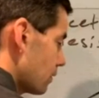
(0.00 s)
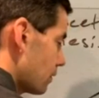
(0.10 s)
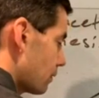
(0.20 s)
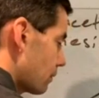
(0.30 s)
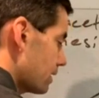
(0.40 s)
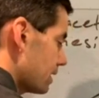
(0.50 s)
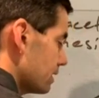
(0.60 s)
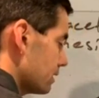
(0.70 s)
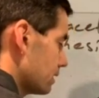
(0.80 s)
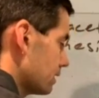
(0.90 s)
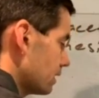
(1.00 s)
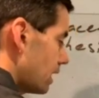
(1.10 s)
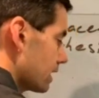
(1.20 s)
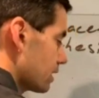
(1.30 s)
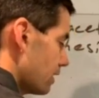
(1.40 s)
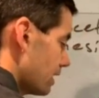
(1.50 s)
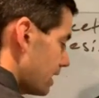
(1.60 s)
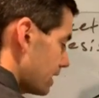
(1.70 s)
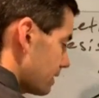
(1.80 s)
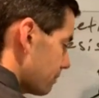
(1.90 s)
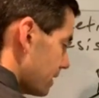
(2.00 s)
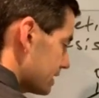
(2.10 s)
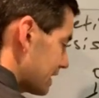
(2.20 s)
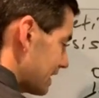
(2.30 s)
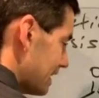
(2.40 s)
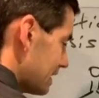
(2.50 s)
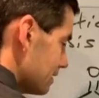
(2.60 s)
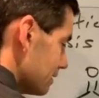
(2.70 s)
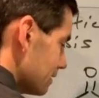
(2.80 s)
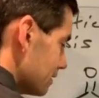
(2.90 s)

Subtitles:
three, I can go ahead and add that base again,